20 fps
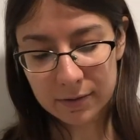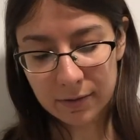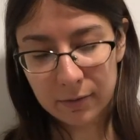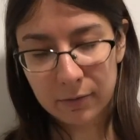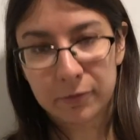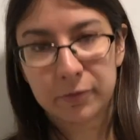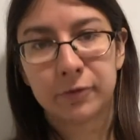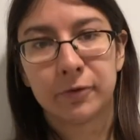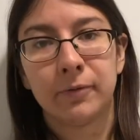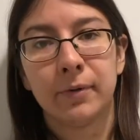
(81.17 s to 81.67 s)

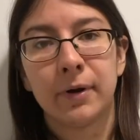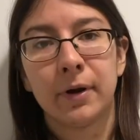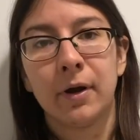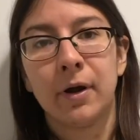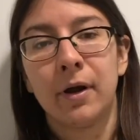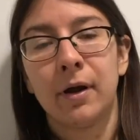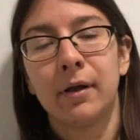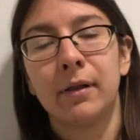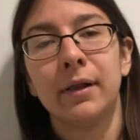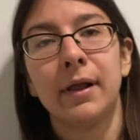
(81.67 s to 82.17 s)
through it
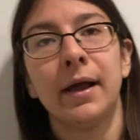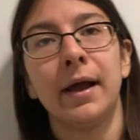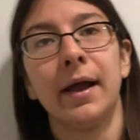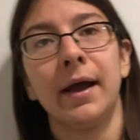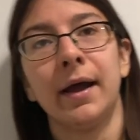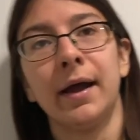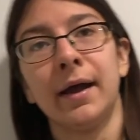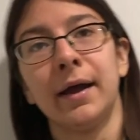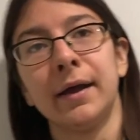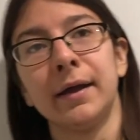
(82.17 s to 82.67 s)
all,
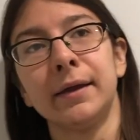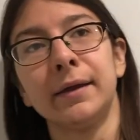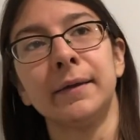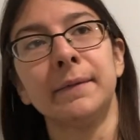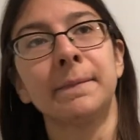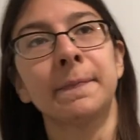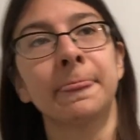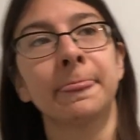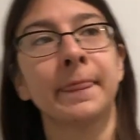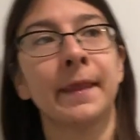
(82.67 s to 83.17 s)
I
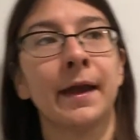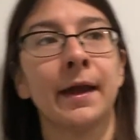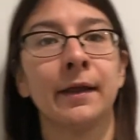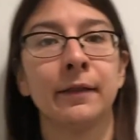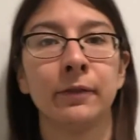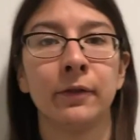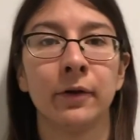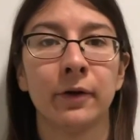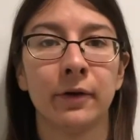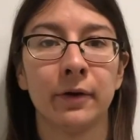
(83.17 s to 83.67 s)

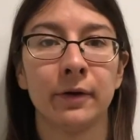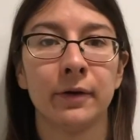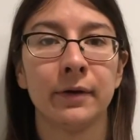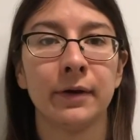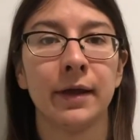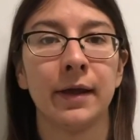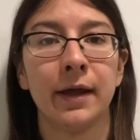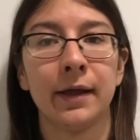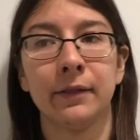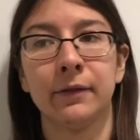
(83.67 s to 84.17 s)

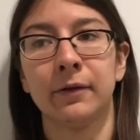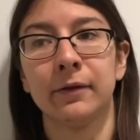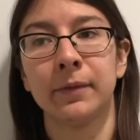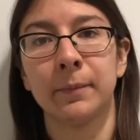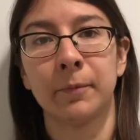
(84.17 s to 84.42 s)
learned